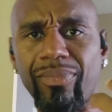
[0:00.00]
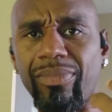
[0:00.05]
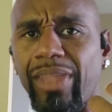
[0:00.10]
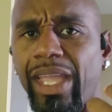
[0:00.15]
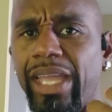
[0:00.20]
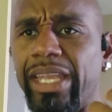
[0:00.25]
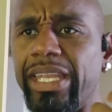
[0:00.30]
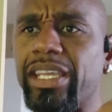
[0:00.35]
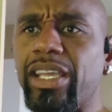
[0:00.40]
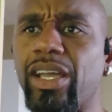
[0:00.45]

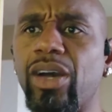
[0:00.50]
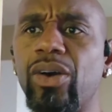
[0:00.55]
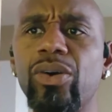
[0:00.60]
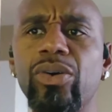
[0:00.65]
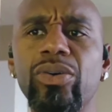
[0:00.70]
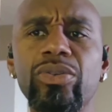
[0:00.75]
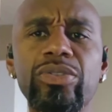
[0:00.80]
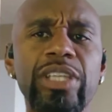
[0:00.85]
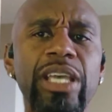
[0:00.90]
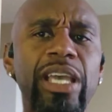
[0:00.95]
And it
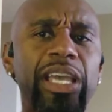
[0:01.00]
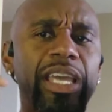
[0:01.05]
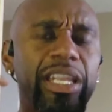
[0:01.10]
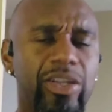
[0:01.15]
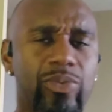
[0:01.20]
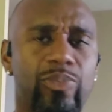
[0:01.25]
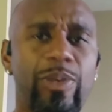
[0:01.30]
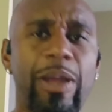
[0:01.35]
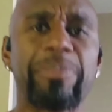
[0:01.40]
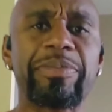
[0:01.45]
goes,
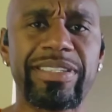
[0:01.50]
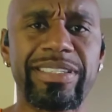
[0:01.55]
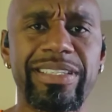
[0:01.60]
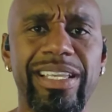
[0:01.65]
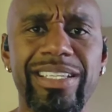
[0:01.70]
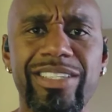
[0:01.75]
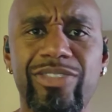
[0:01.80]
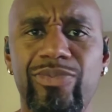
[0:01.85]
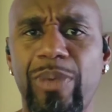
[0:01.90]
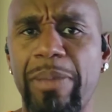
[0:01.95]
and
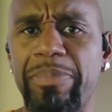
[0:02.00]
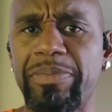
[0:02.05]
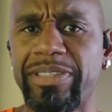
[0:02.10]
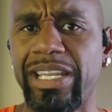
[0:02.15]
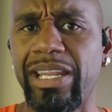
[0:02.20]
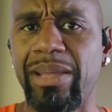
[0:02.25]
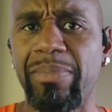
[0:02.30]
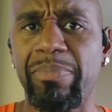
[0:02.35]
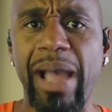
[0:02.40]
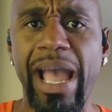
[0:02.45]
it's
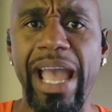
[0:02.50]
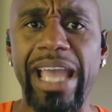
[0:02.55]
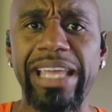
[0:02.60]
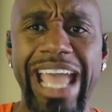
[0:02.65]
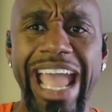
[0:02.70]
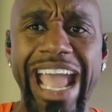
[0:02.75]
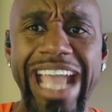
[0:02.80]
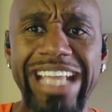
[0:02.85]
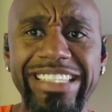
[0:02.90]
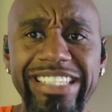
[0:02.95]
represented by
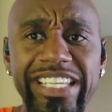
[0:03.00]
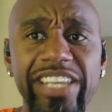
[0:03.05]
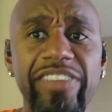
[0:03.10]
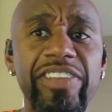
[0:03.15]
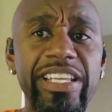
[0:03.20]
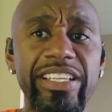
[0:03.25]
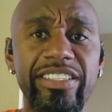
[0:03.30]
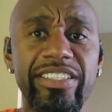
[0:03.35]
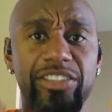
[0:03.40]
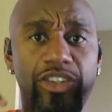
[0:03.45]
the
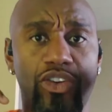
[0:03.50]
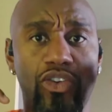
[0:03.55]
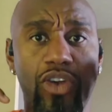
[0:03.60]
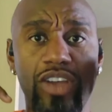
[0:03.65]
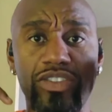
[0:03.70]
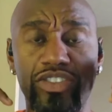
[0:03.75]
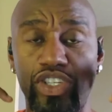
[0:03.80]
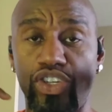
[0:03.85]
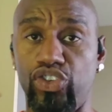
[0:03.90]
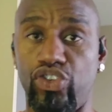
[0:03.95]
activities across the